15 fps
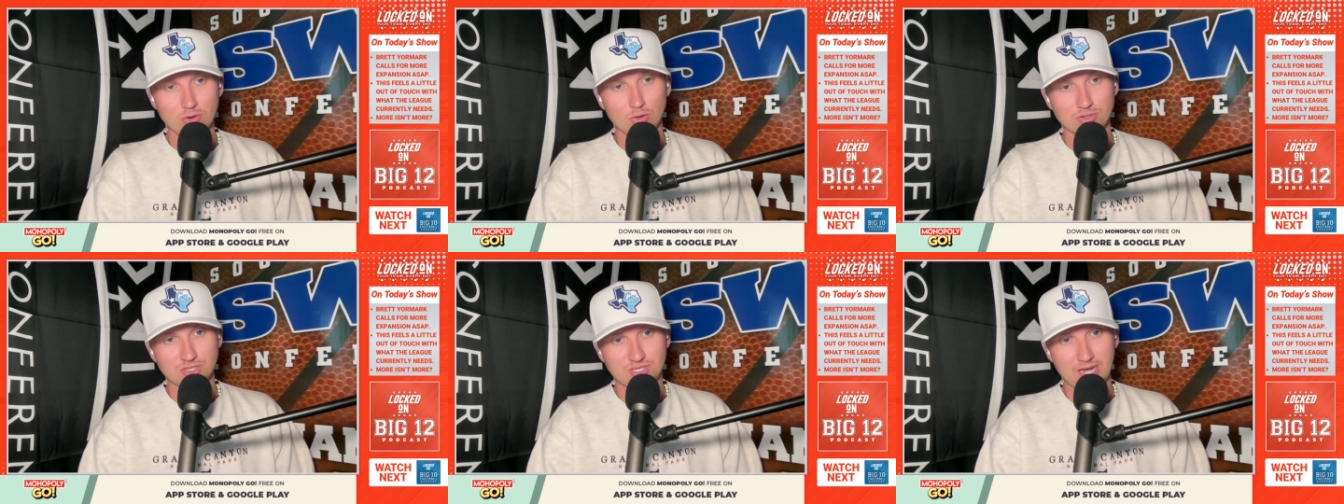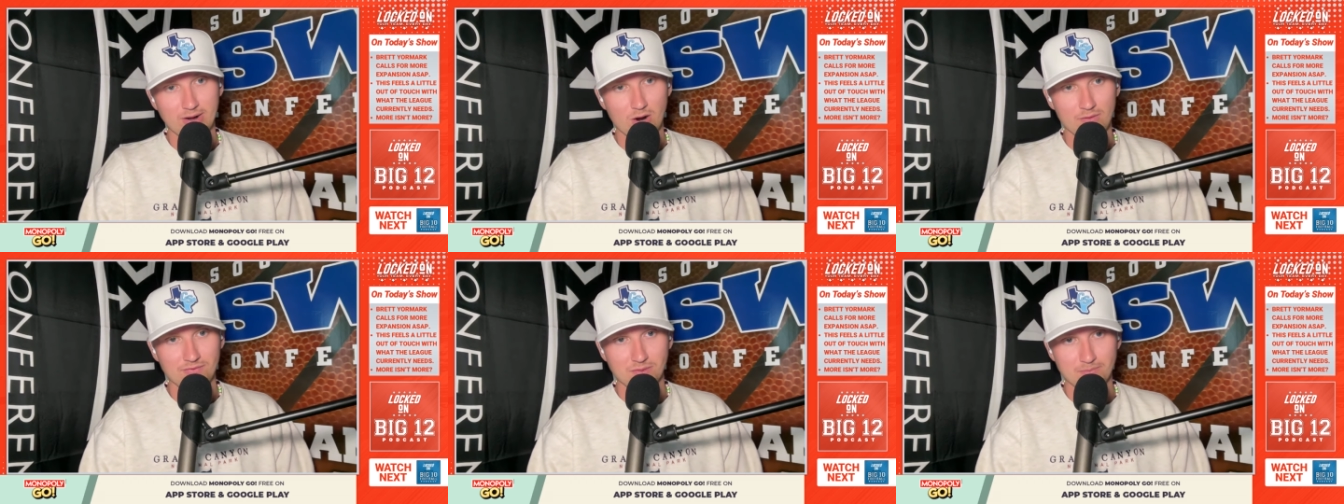Go set
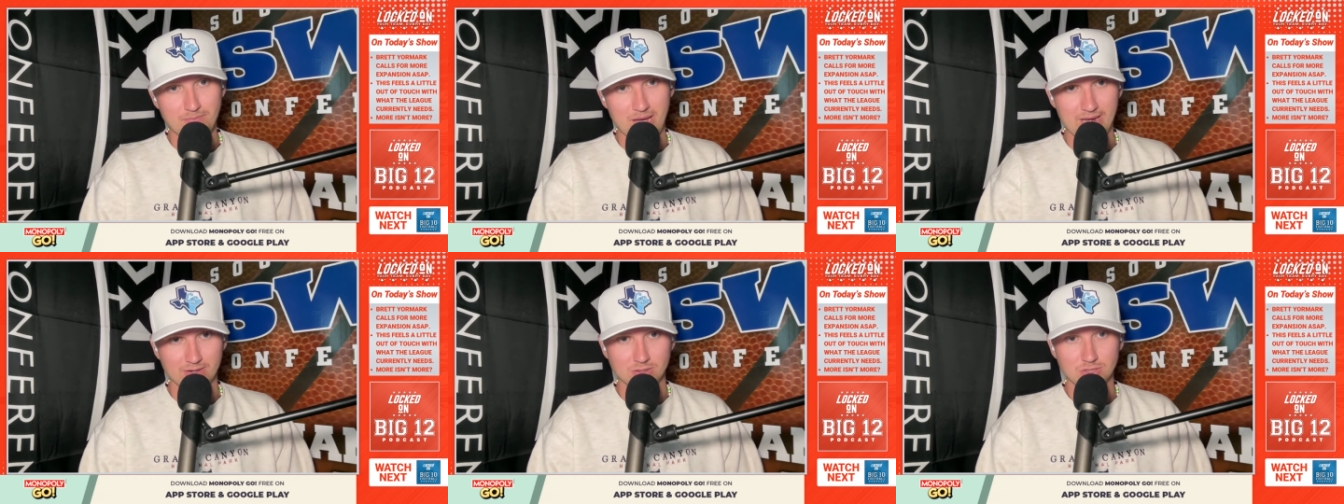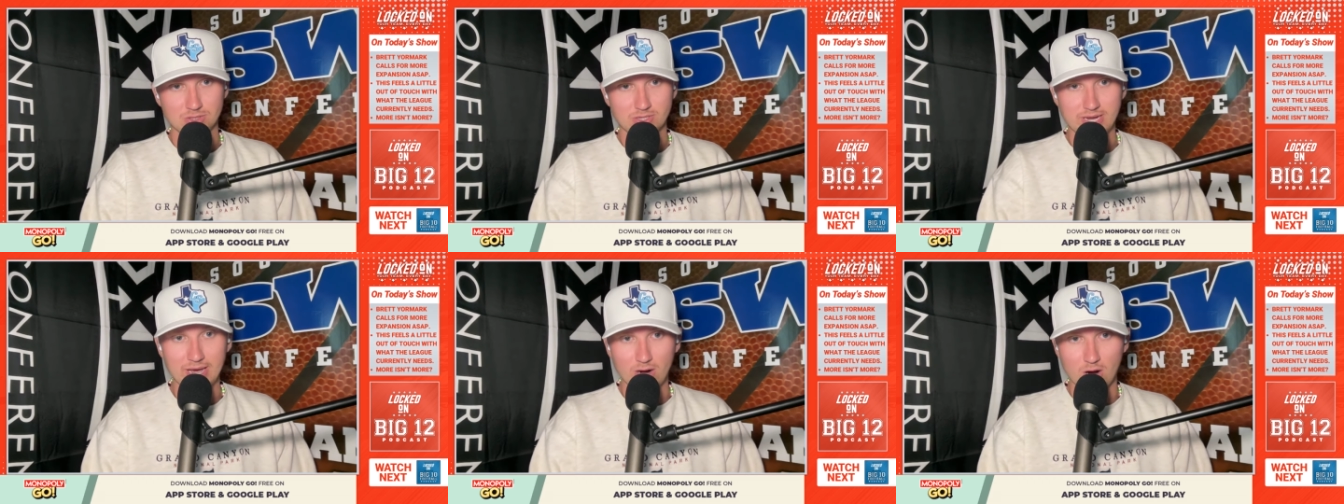off the bench,
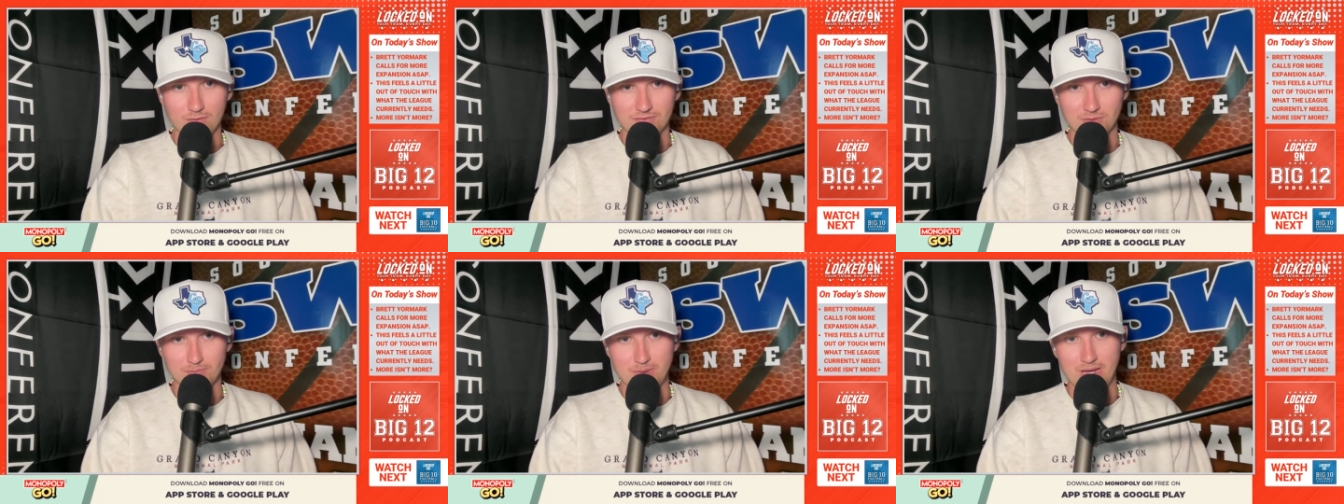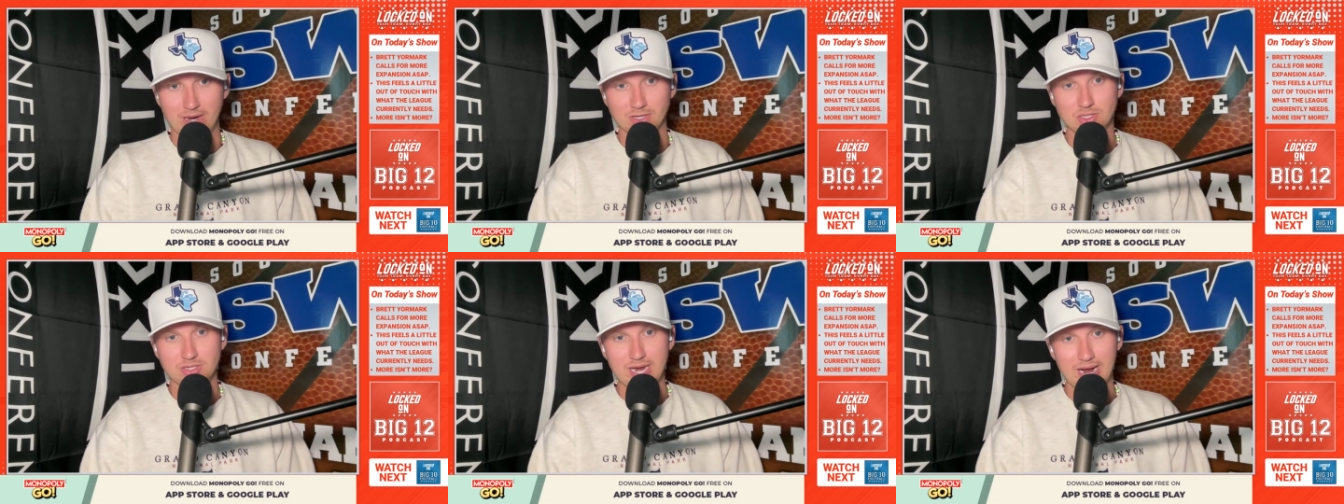get off the
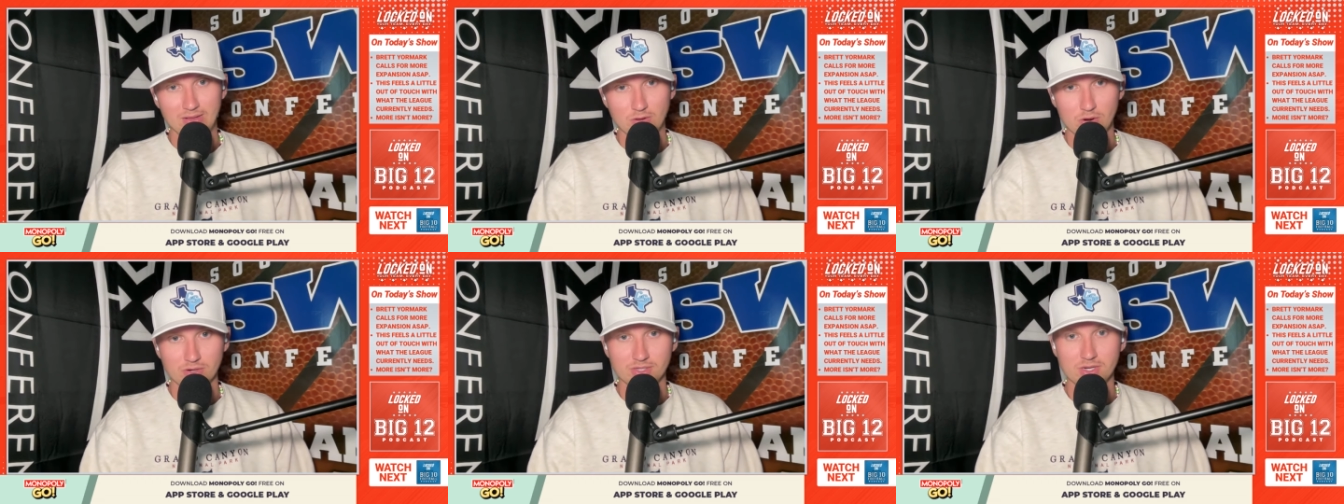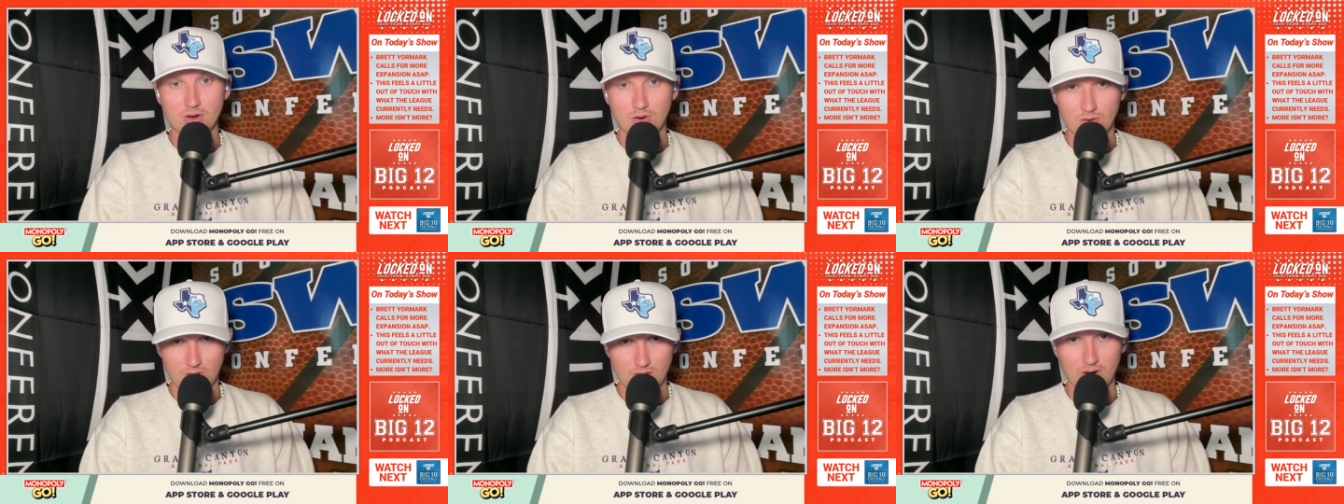bench, download it
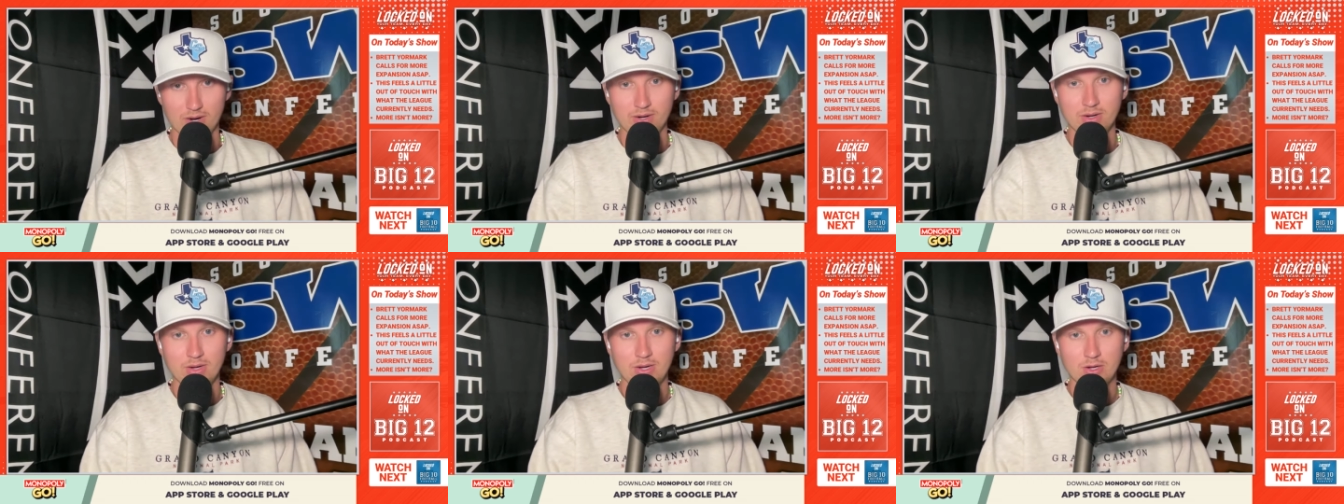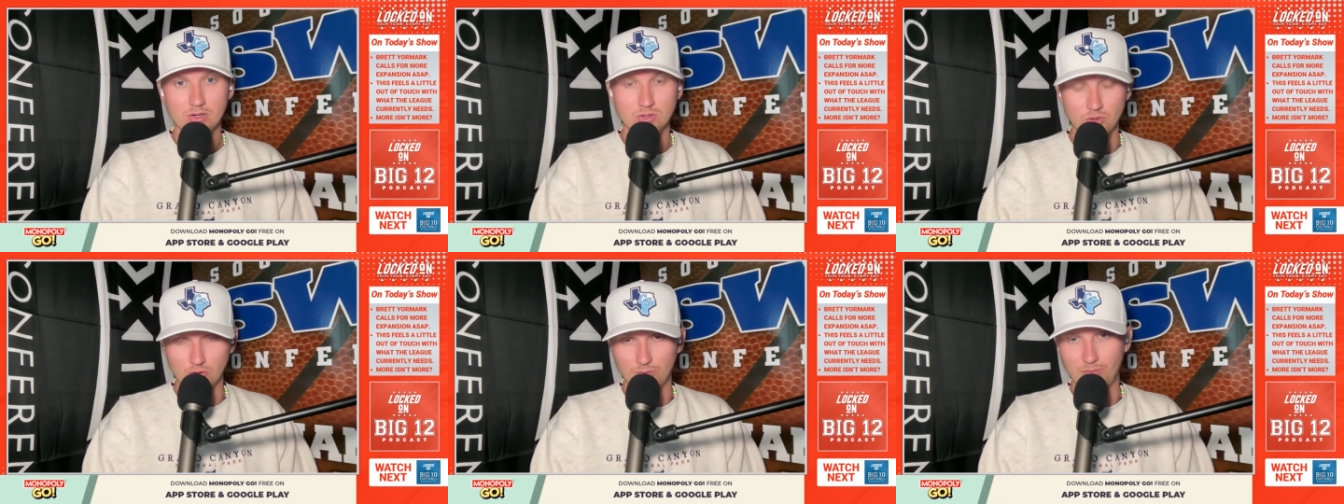on
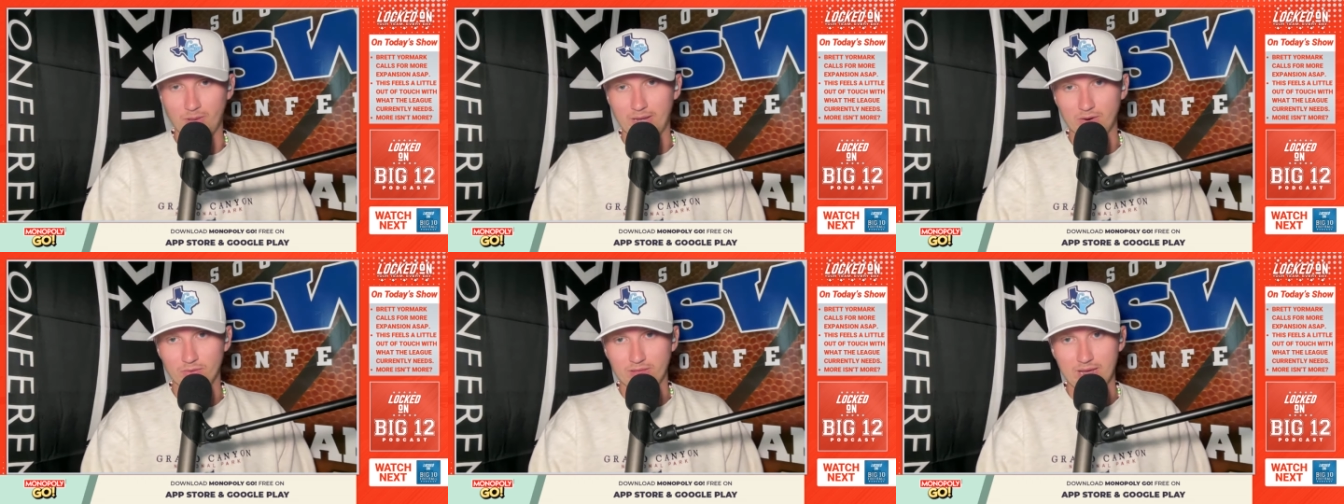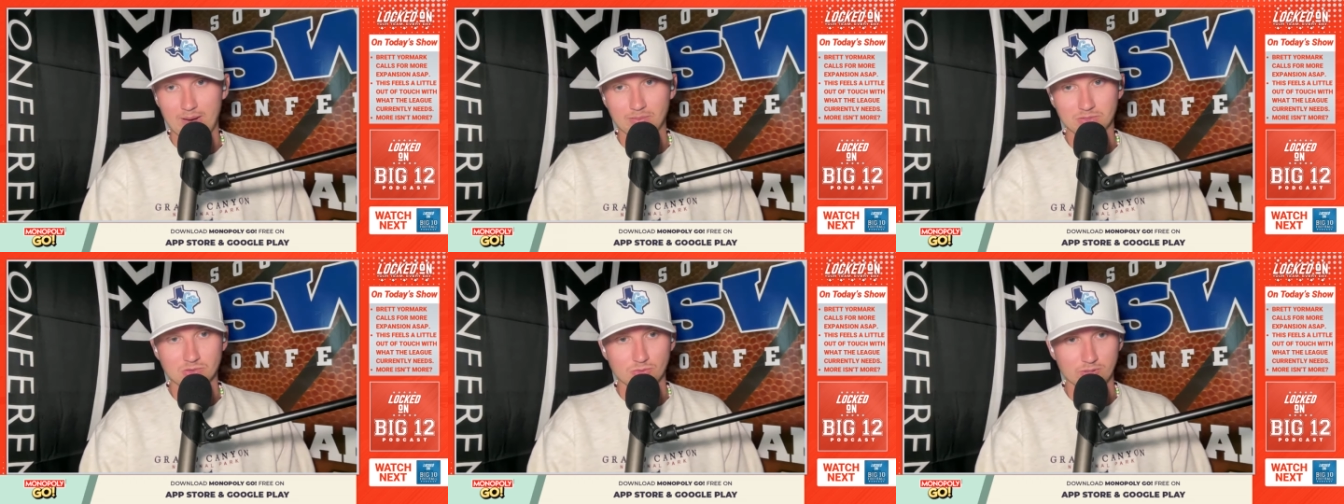Google Play or the
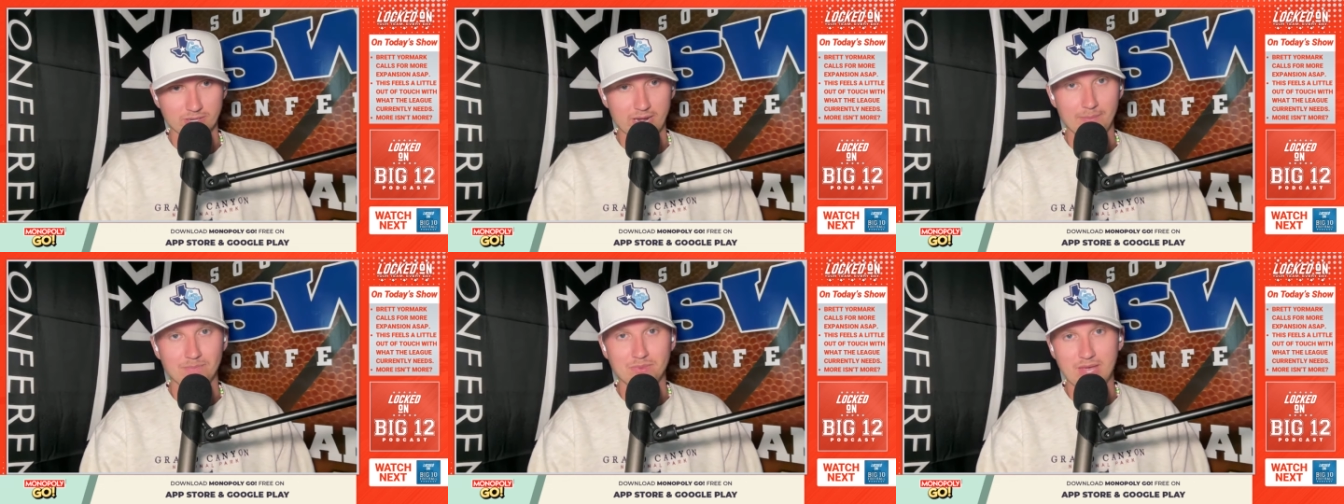Apple Store today.